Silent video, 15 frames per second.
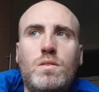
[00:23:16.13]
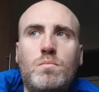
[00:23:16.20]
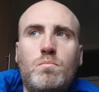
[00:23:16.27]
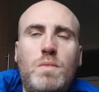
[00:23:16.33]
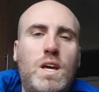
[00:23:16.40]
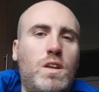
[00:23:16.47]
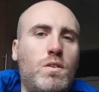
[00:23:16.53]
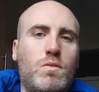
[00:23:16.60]

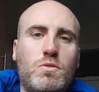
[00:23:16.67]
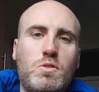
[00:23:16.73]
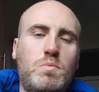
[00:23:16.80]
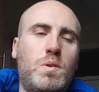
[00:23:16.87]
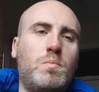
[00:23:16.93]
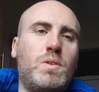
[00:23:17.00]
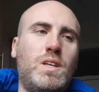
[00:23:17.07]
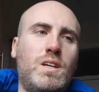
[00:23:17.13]
Many of those
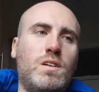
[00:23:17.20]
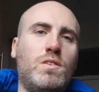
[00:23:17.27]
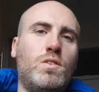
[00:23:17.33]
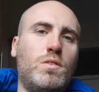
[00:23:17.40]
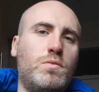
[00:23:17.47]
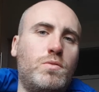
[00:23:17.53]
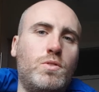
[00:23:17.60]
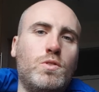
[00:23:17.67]
people eat a
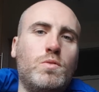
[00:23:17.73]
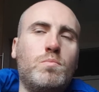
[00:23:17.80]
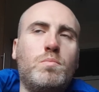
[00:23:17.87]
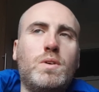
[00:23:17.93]
lot of fruit,